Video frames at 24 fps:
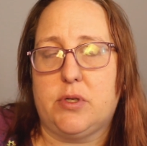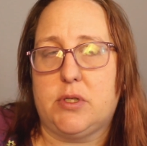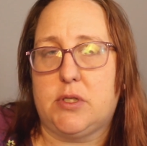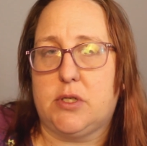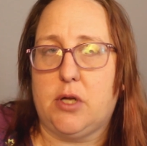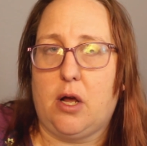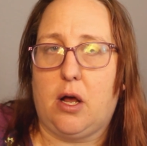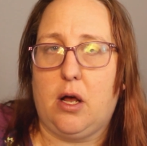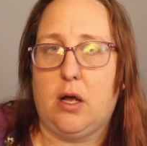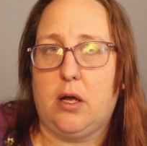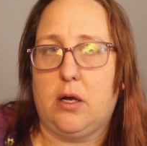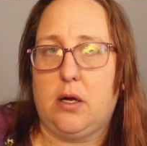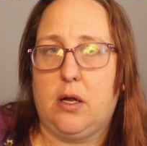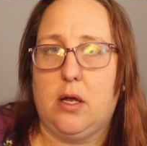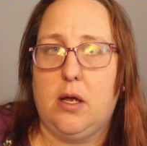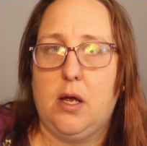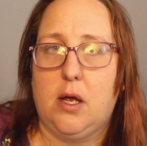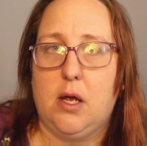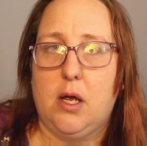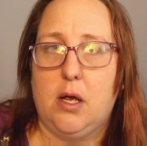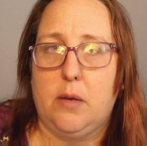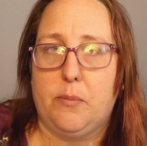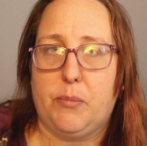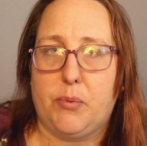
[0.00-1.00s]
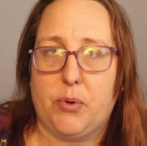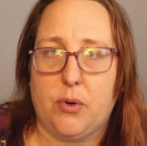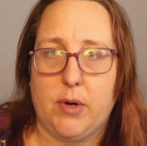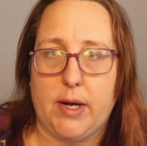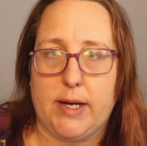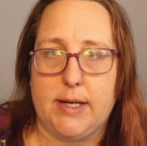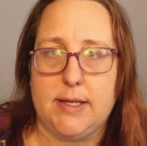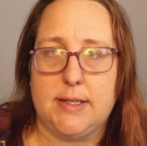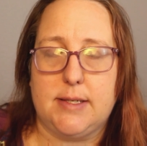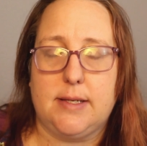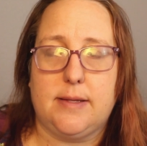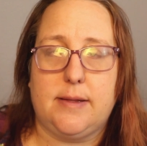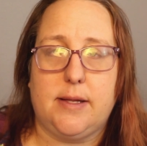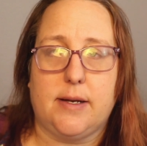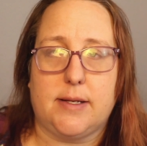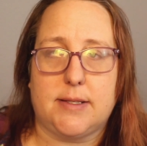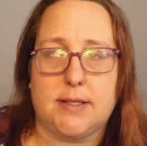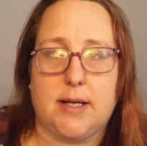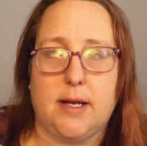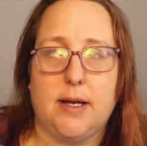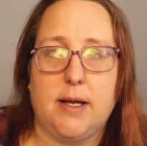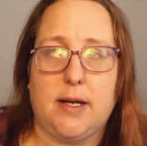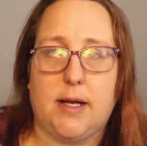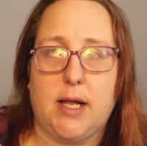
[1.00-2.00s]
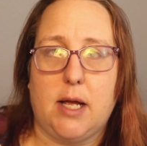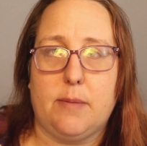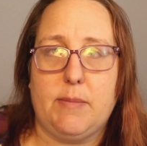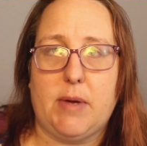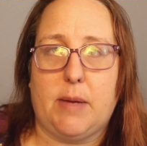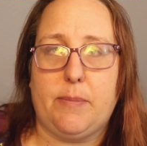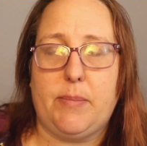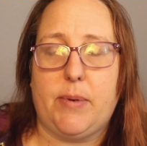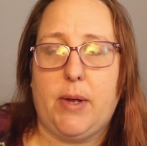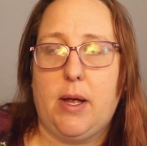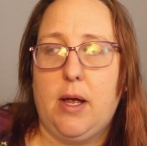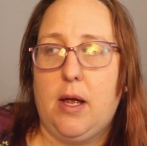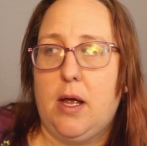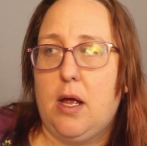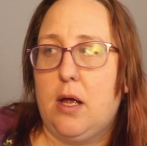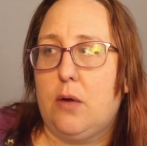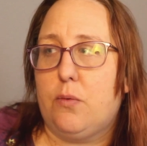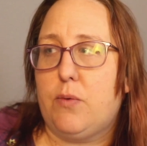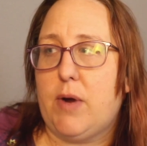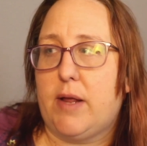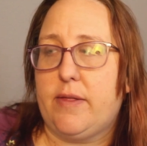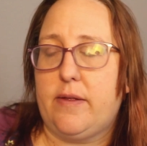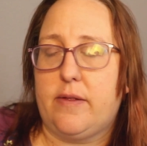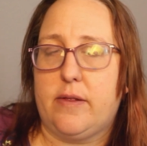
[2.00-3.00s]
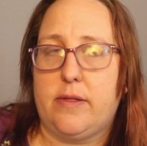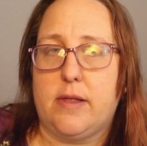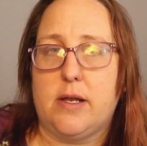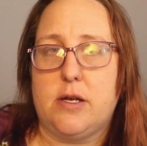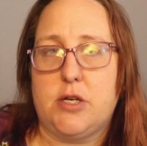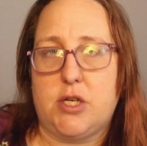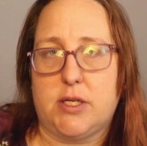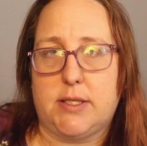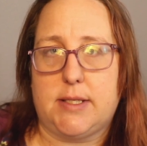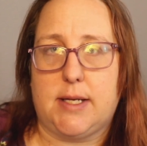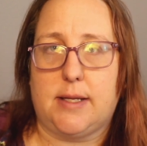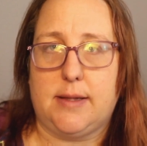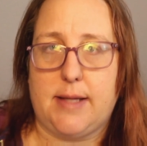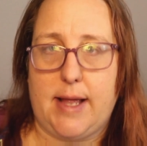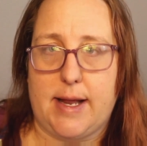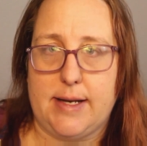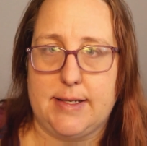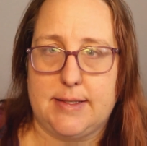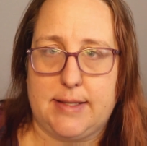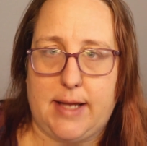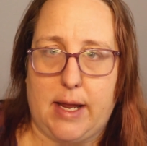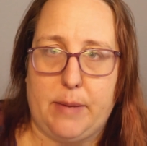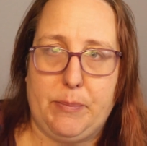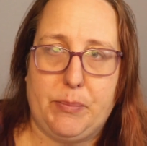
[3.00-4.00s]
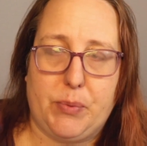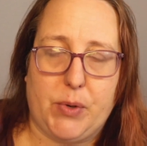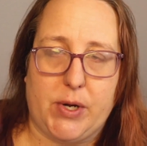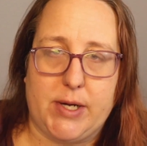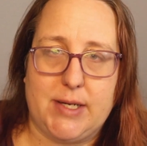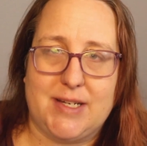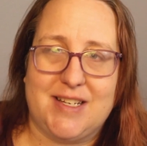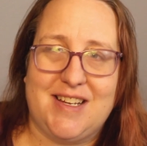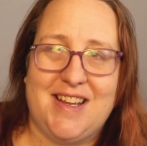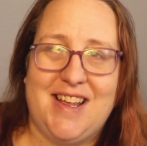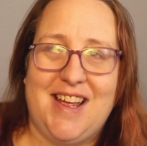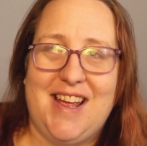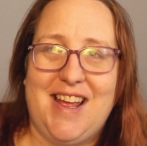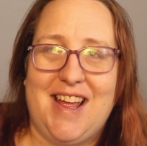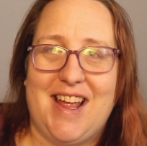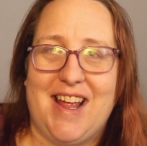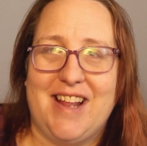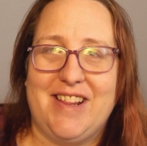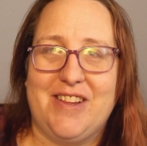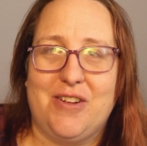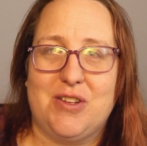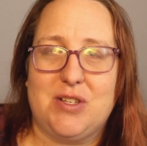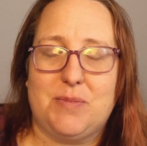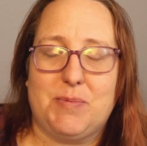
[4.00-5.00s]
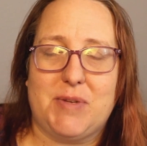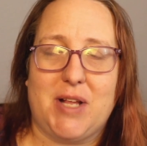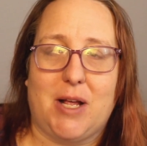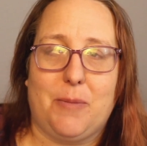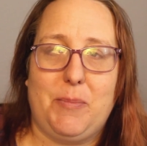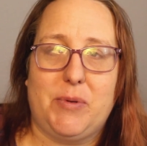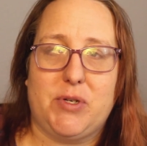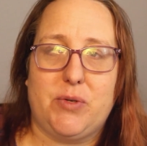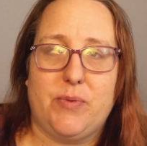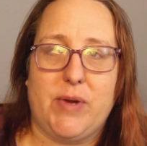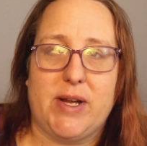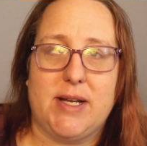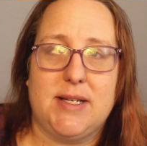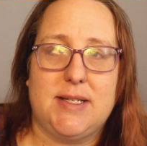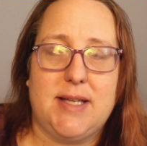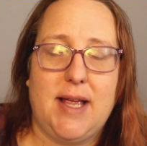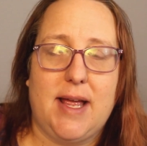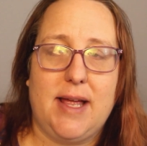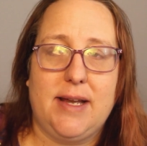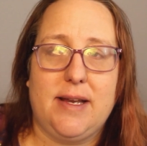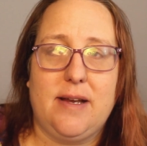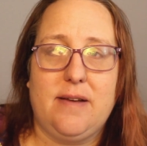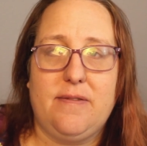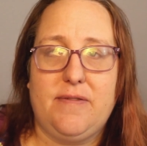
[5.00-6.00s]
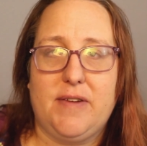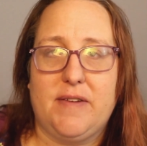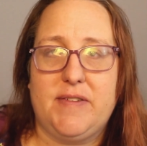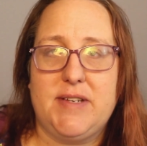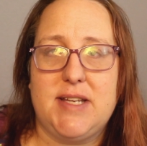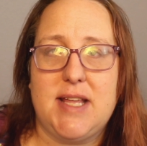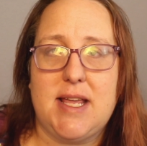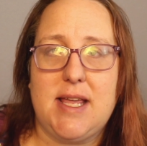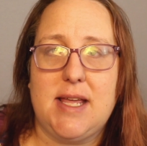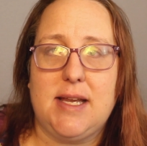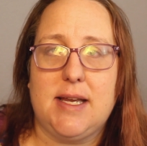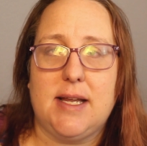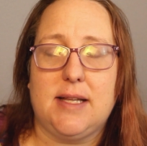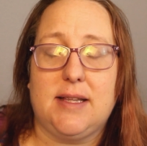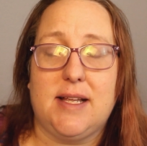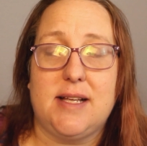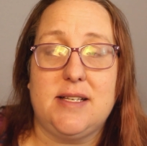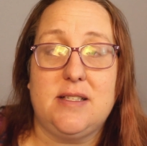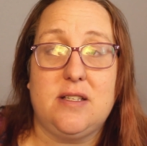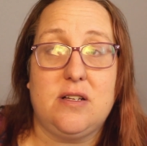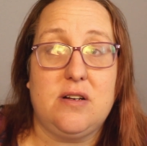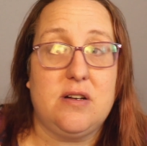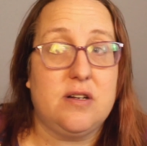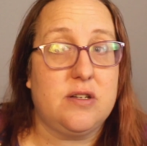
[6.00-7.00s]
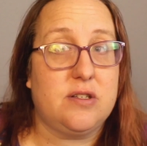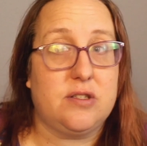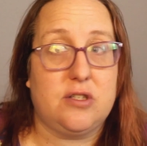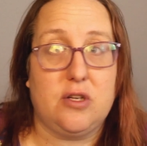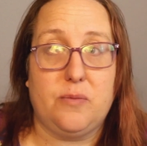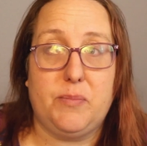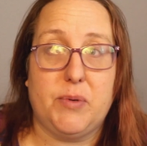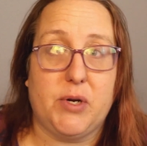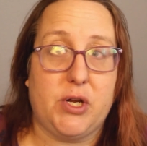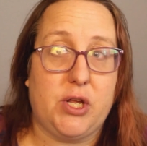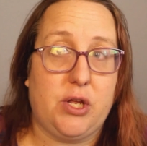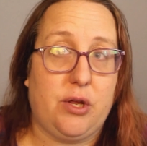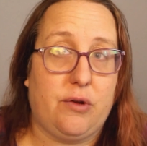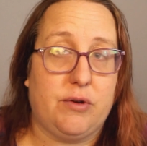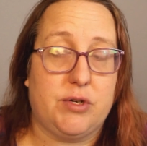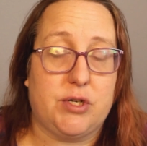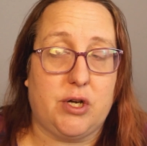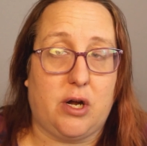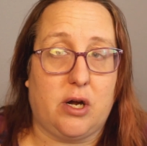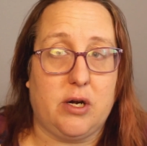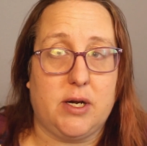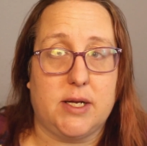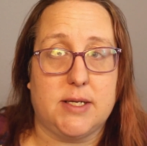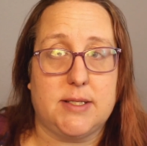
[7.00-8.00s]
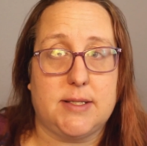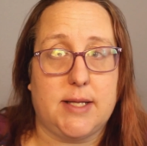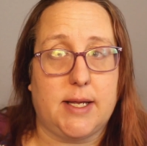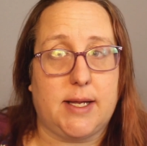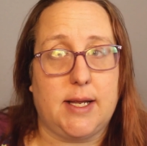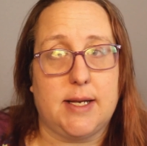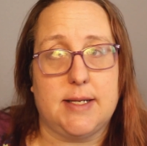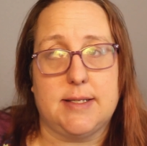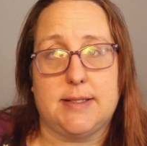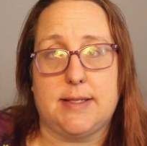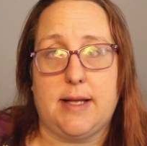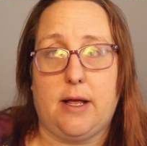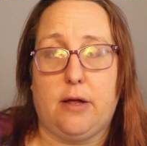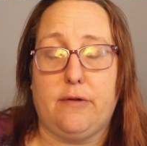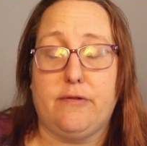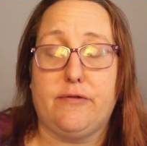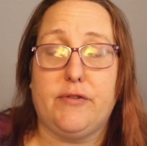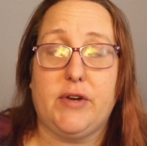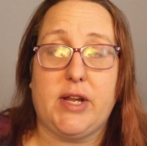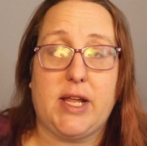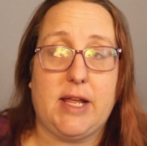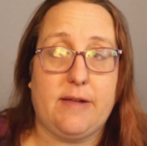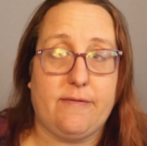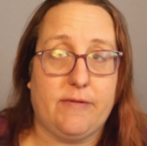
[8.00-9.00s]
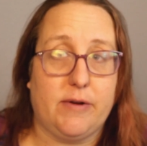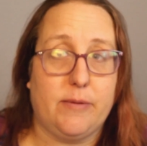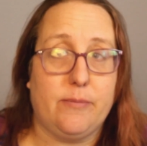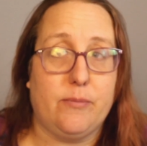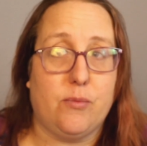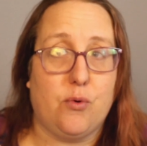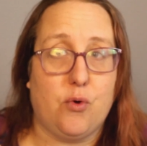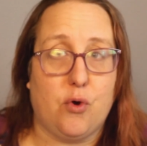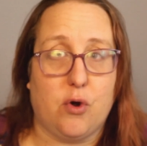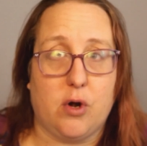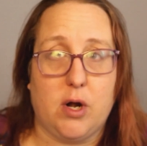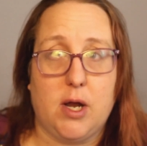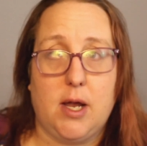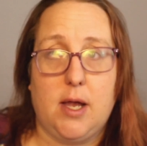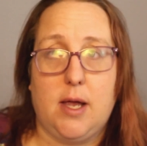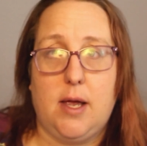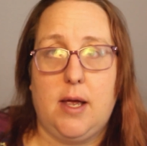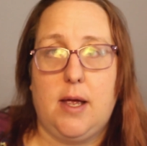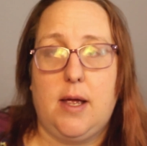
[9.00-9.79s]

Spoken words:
dog print, that's going to come up rather than just a landscape print. And those sell between 10 and 15, unless they're a super huge artist that can sell for even more.